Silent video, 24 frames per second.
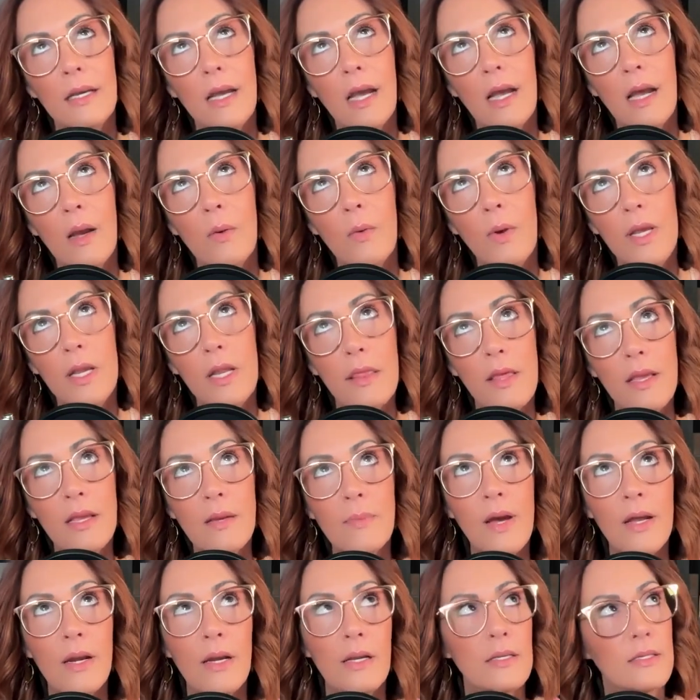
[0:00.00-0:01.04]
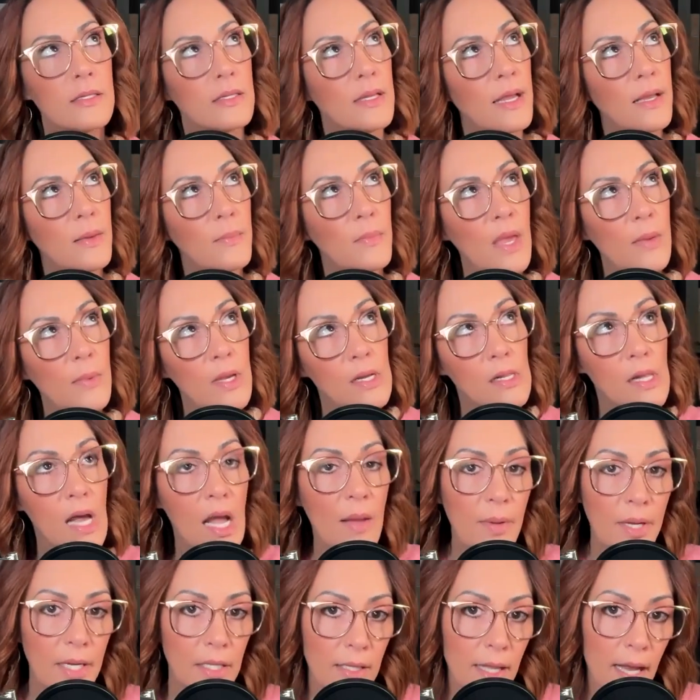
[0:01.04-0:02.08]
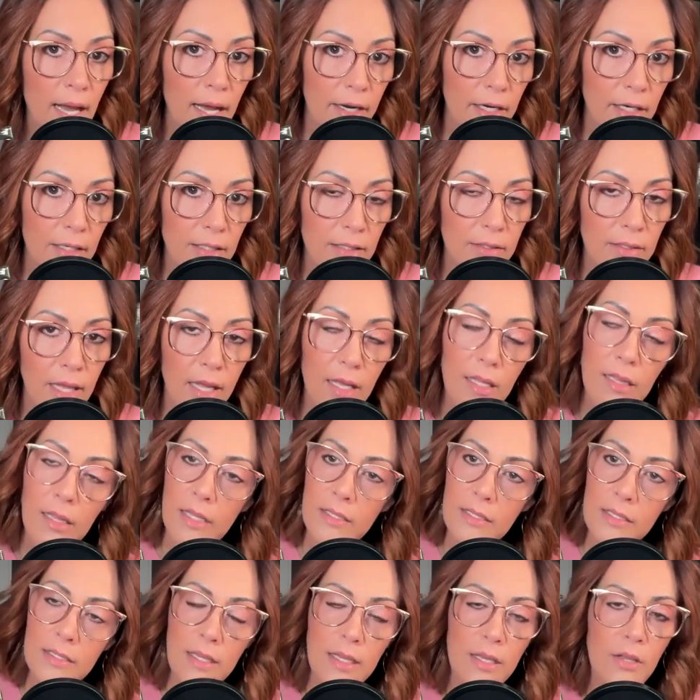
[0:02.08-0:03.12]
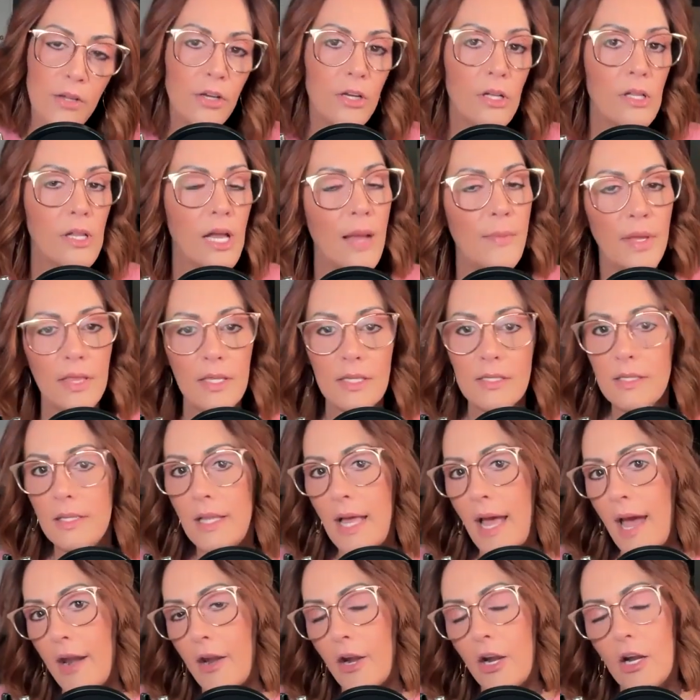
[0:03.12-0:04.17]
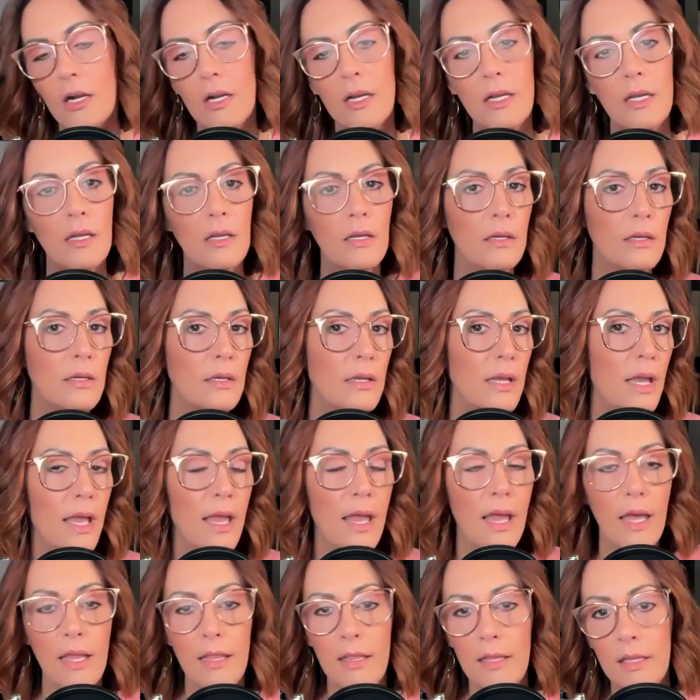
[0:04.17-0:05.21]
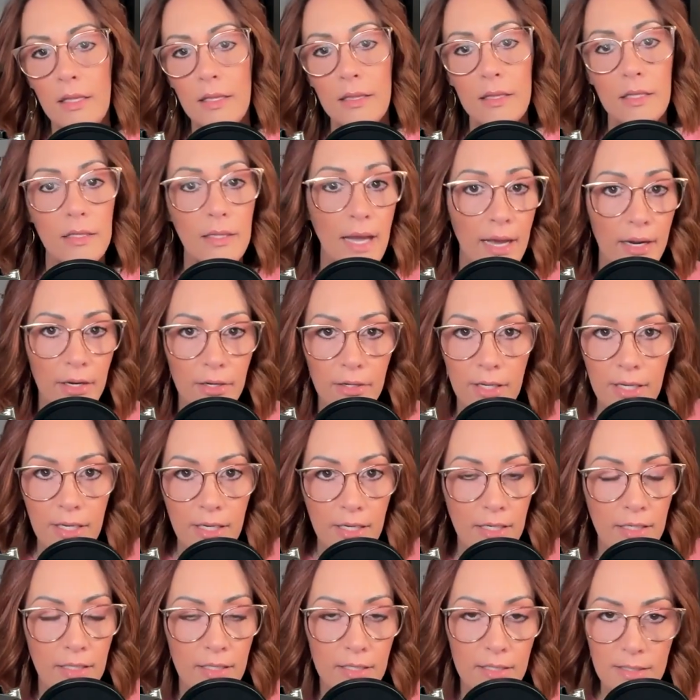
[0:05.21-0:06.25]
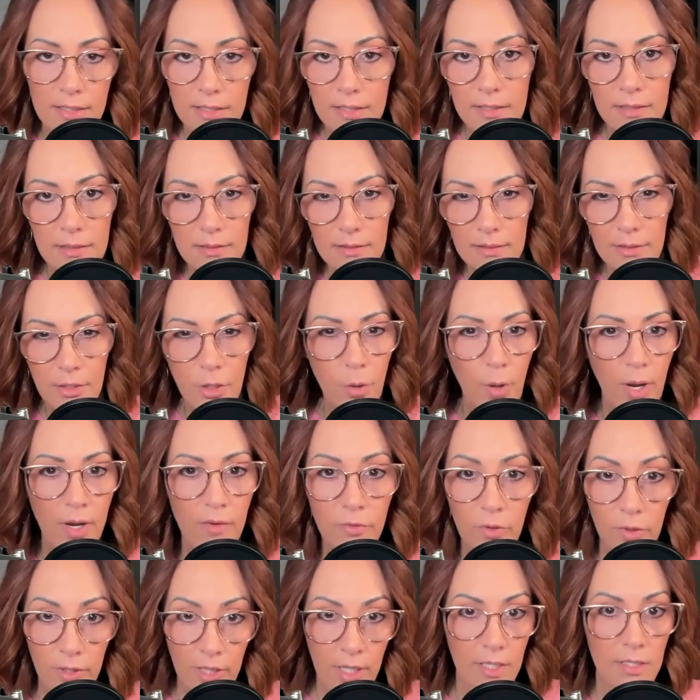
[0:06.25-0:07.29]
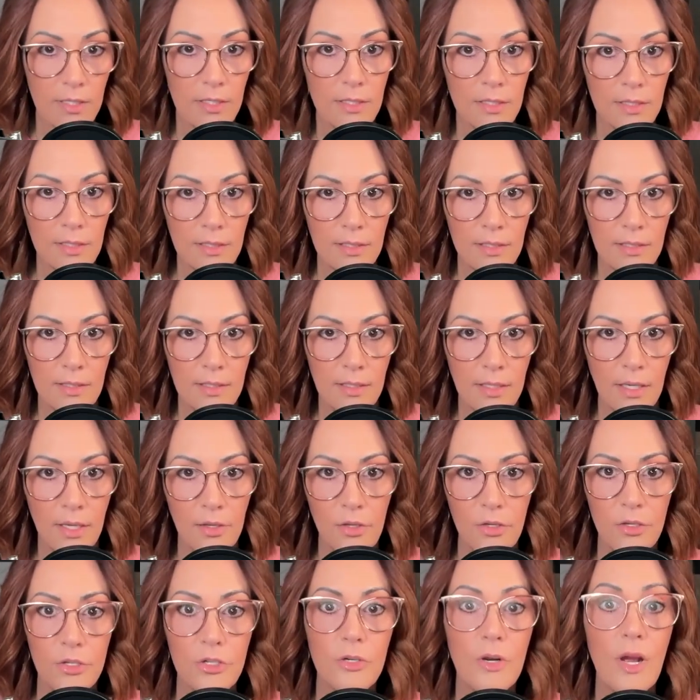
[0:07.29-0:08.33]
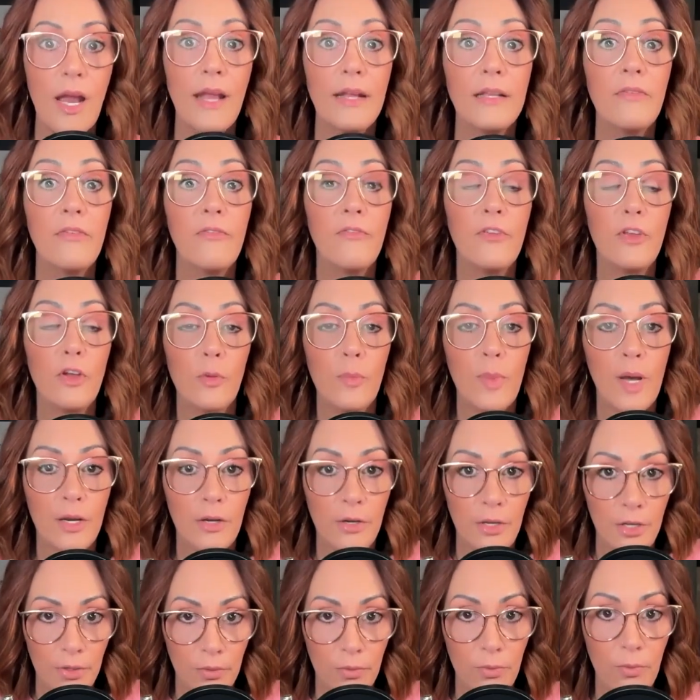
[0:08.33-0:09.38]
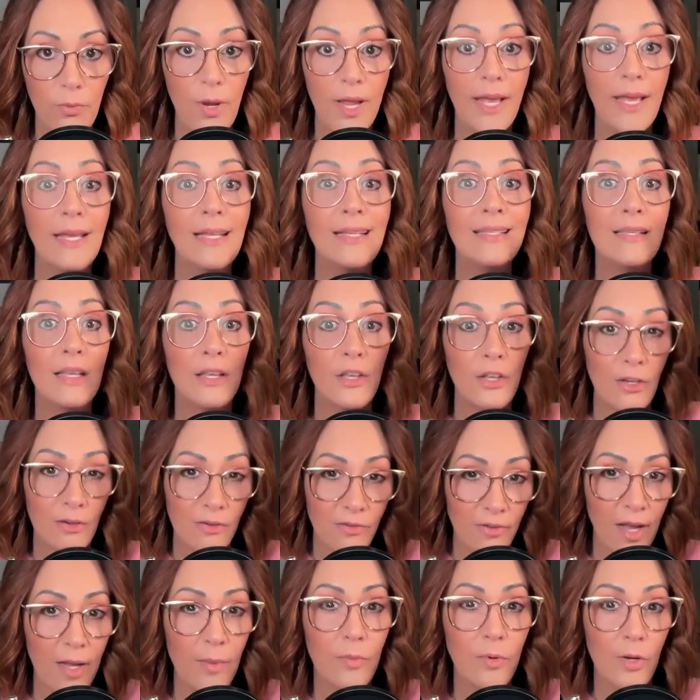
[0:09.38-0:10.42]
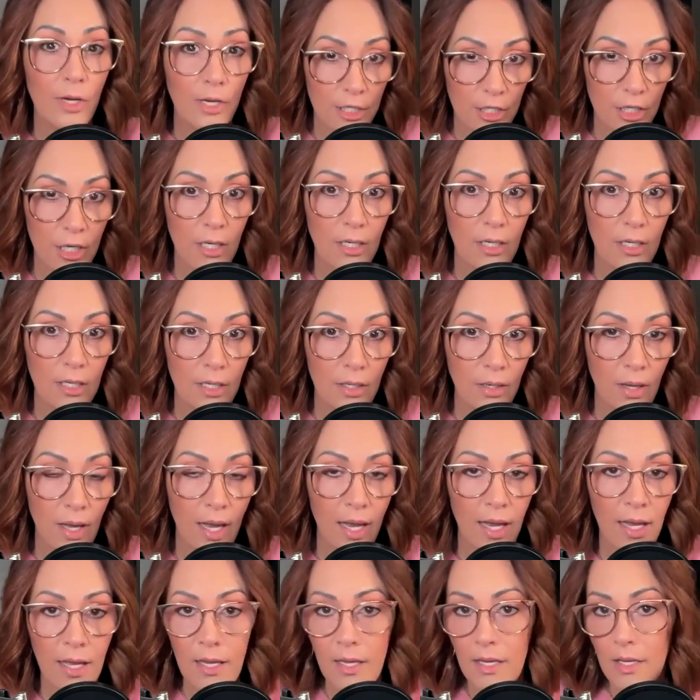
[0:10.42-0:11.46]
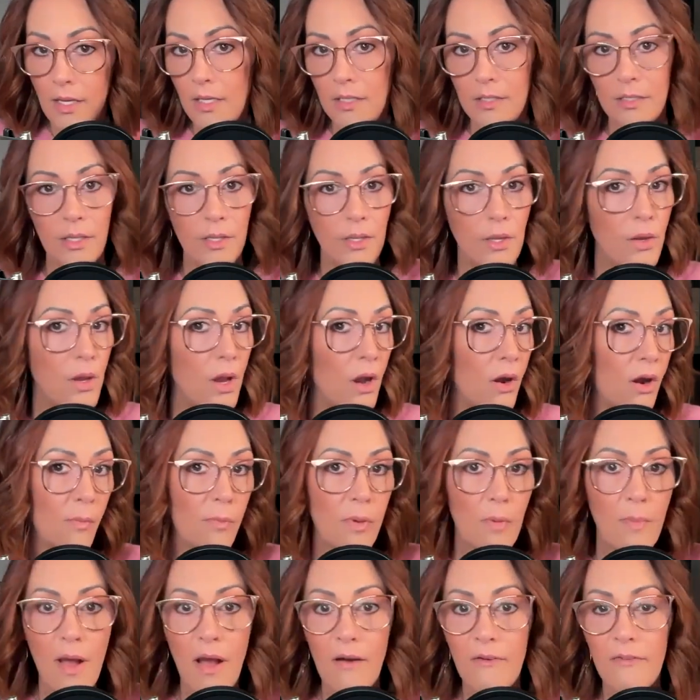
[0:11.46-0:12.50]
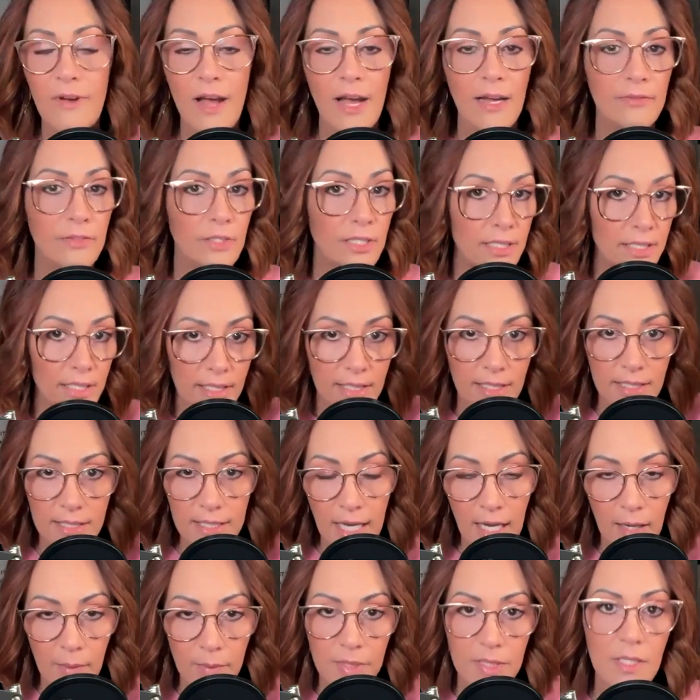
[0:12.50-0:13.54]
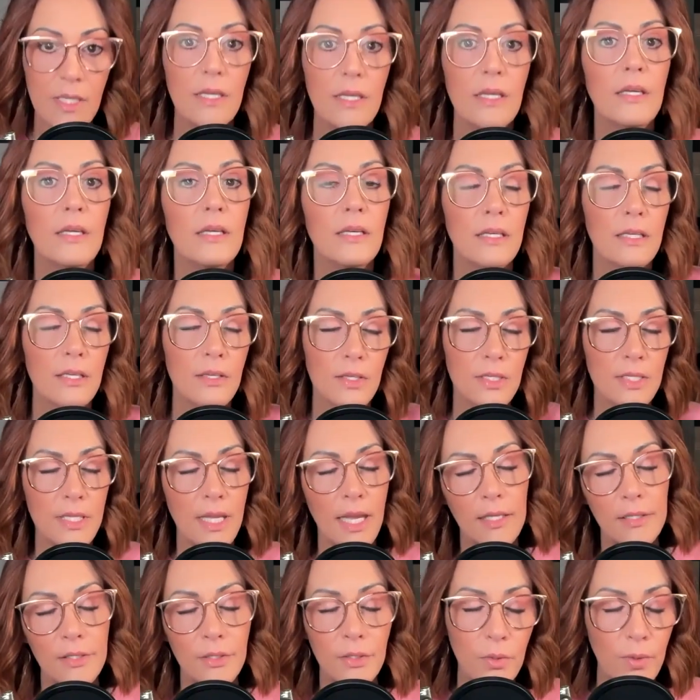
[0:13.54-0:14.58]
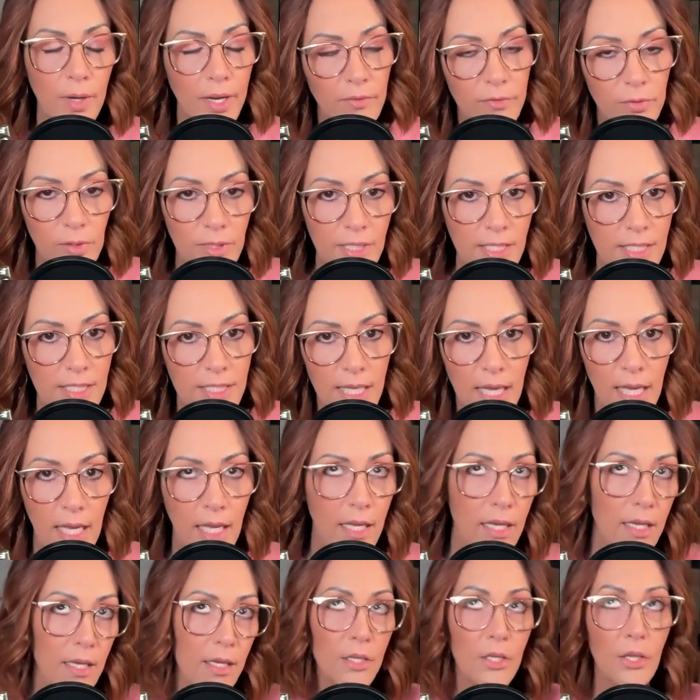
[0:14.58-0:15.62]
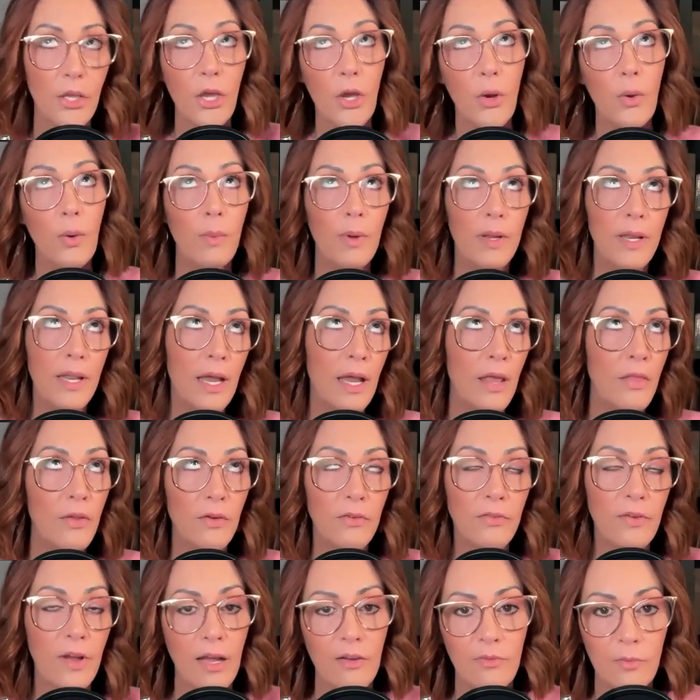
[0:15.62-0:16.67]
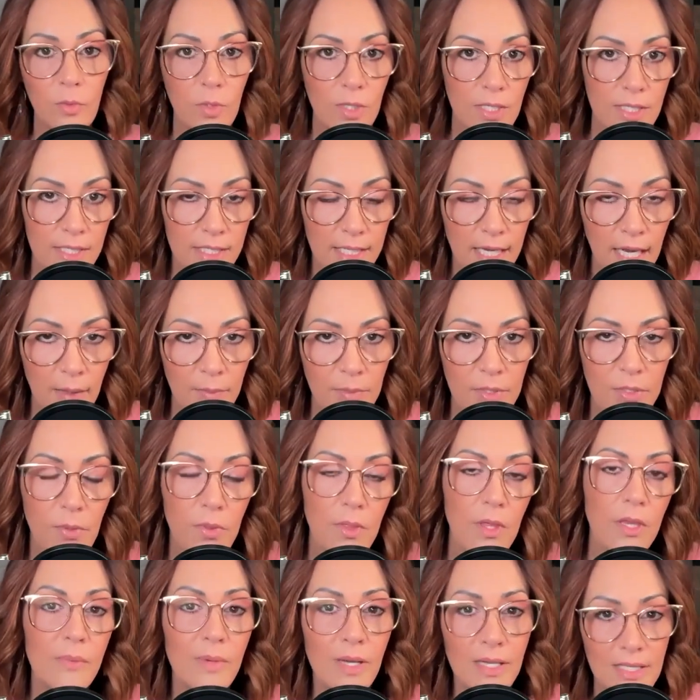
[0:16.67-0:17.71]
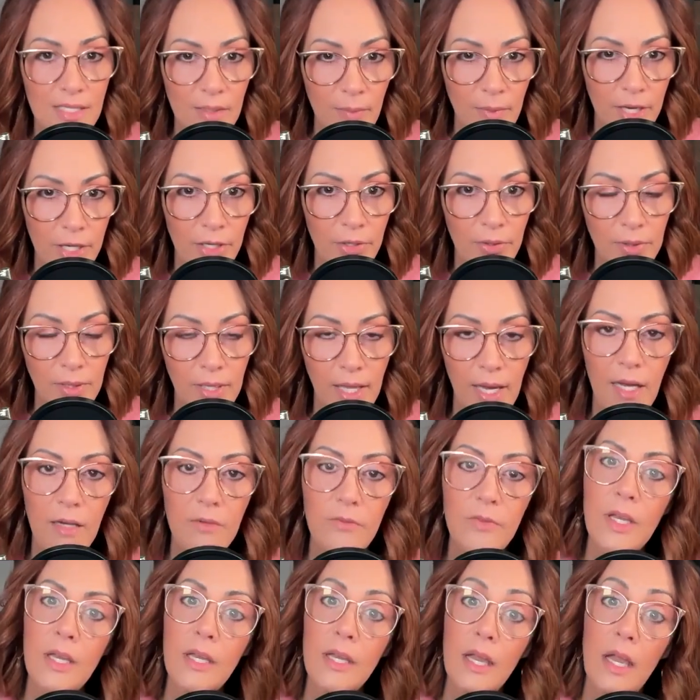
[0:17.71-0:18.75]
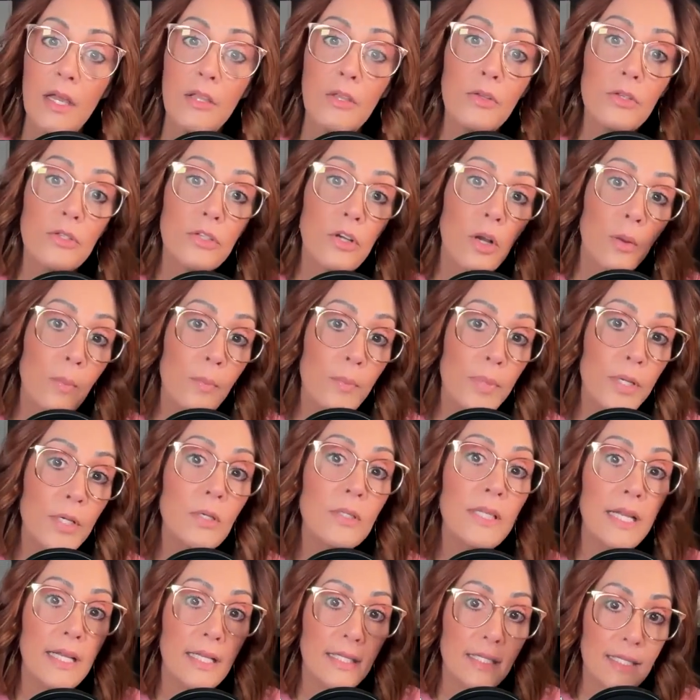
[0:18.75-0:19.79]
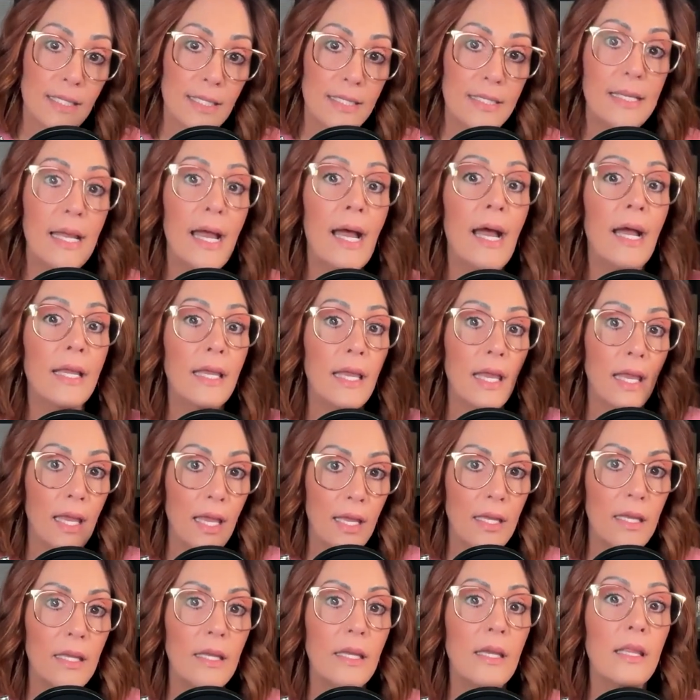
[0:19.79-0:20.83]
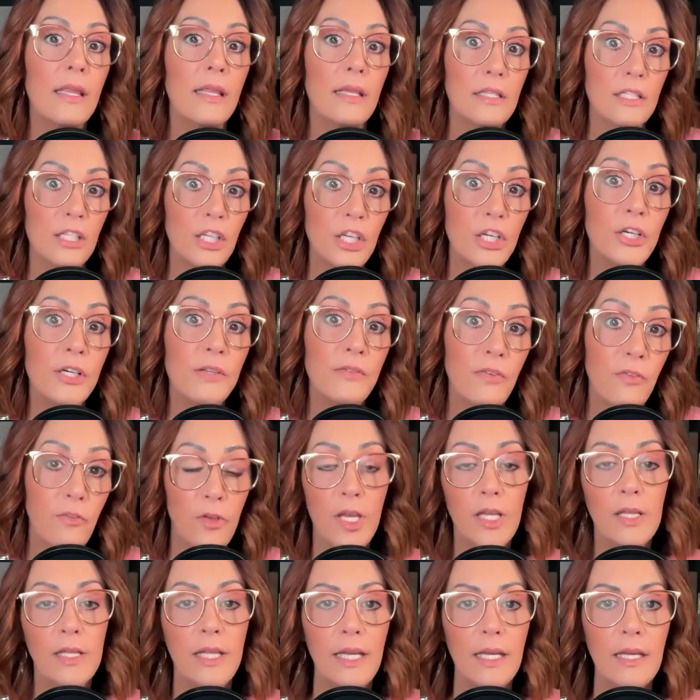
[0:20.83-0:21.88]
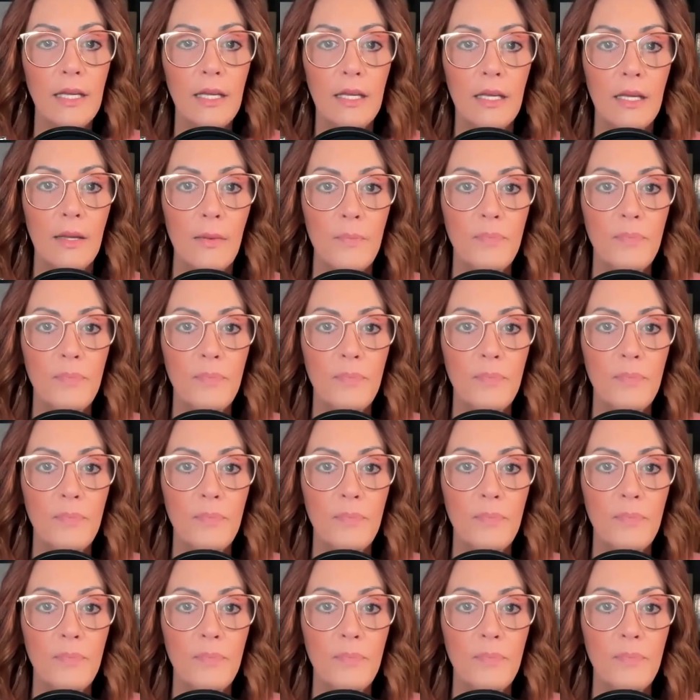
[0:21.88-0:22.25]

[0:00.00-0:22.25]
I want you to think about it as like maybe climbing a ladder. Like, let's say you're climbing this ladder and the ladder is gratefulness and you're trying to feel better. You're raising your vibration. Okay. So you go up about 5 or 6 steps. You say a little gratefulness thing. You go up another 5 more steps. You think about somebody you love and you start building and stacking this good feeling.